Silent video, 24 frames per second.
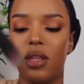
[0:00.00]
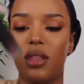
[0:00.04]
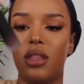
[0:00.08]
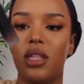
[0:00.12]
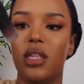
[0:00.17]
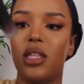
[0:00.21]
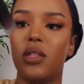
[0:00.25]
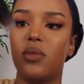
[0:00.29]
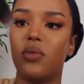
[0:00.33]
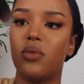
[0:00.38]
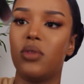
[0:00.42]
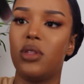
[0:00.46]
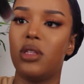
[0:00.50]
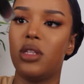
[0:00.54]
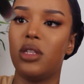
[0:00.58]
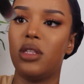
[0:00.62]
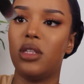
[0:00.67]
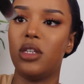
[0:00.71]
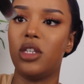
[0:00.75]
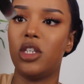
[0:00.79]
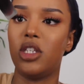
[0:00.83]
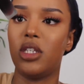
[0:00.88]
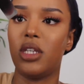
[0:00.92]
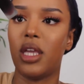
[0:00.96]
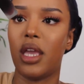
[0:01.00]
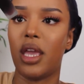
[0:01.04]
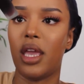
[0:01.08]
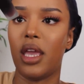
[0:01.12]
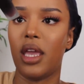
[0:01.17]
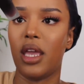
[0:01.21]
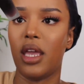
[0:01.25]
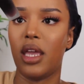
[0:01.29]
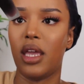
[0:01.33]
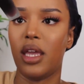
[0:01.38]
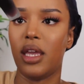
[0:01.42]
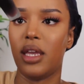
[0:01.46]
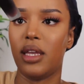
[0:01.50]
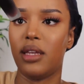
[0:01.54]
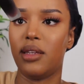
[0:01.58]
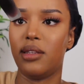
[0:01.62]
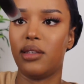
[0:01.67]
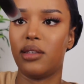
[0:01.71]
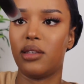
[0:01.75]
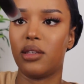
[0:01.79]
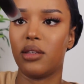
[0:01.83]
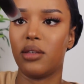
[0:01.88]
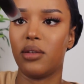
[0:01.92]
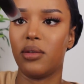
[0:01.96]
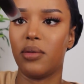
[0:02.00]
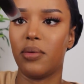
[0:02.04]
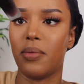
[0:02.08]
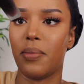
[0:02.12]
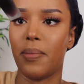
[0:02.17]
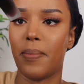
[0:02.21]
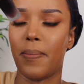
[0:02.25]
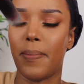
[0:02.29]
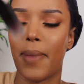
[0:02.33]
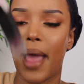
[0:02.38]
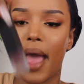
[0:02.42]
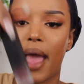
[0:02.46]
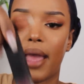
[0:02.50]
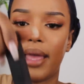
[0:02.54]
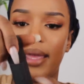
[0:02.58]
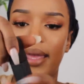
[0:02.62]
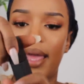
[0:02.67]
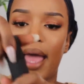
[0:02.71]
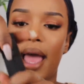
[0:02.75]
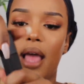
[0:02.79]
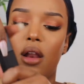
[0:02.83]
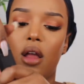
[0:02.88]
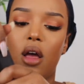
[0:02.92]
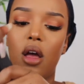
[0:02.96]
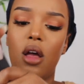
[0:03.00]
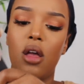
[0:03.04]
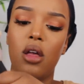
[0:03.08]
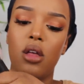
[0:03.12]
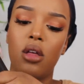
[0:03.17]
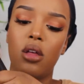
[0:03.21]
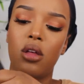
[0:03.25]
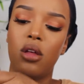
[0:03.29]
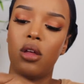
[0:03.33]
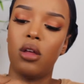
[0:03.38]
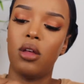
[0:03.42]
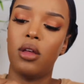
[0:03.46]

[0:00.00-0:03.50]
This one's in the shade Matte Gala.